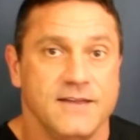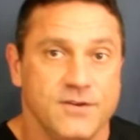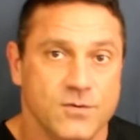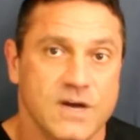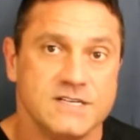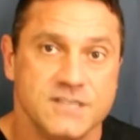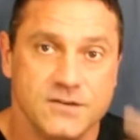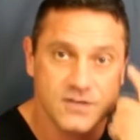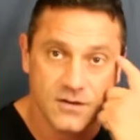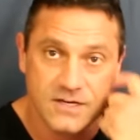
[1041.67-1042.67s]
And if you want
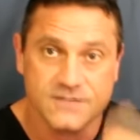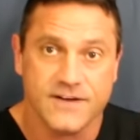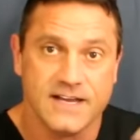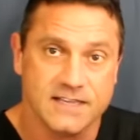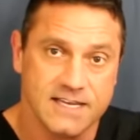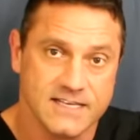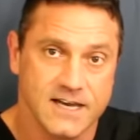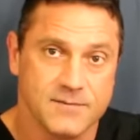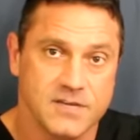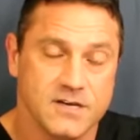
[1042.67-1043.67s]
to, you can always find the link
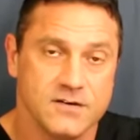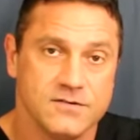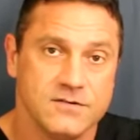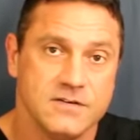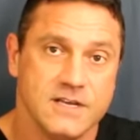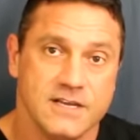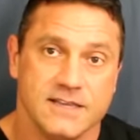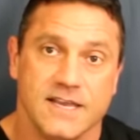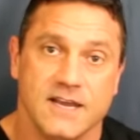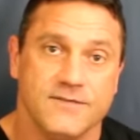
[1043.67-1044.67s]
down below
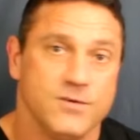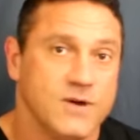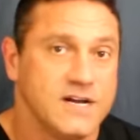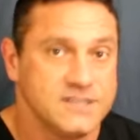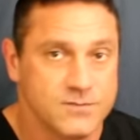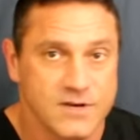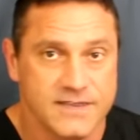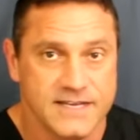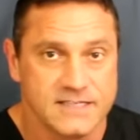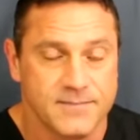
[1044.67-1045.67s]
then if you want to
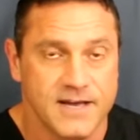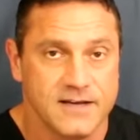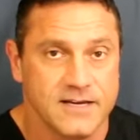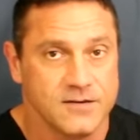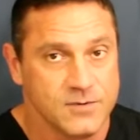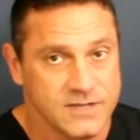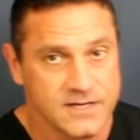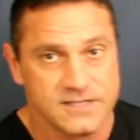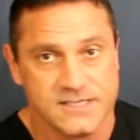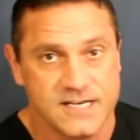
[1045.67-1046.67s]
run things about, you know, with
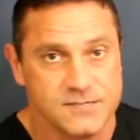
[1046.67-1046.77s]
a,